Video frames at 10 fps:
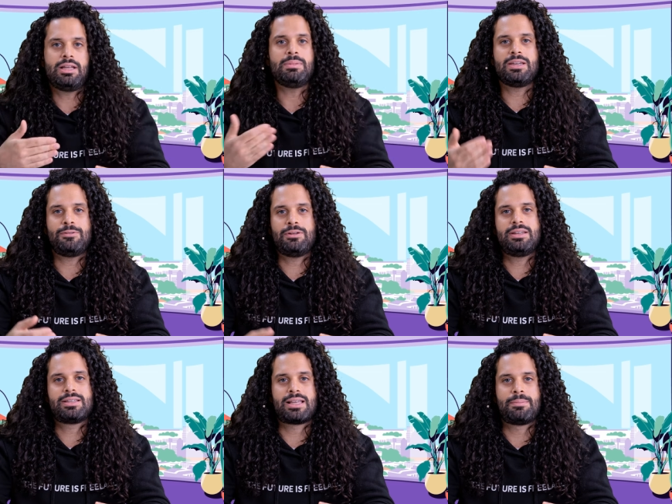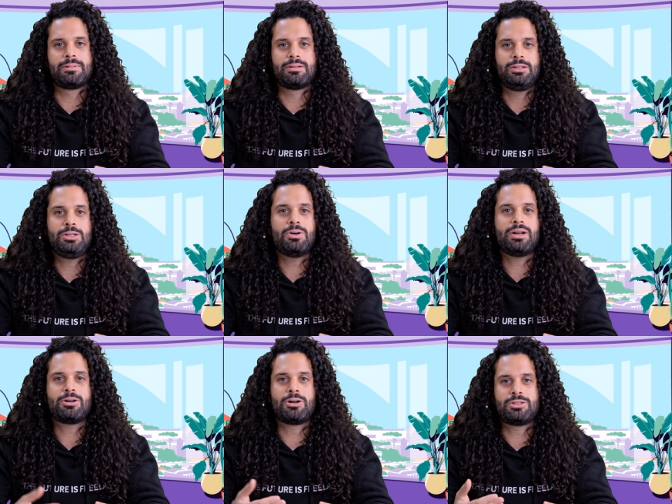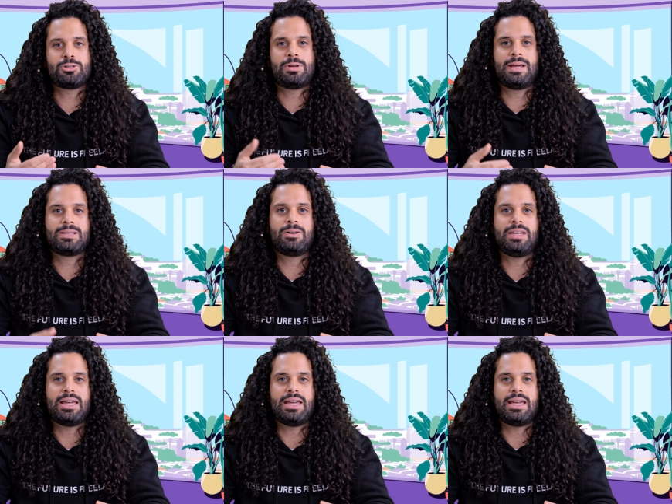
Let me give you an example. You are a content creator on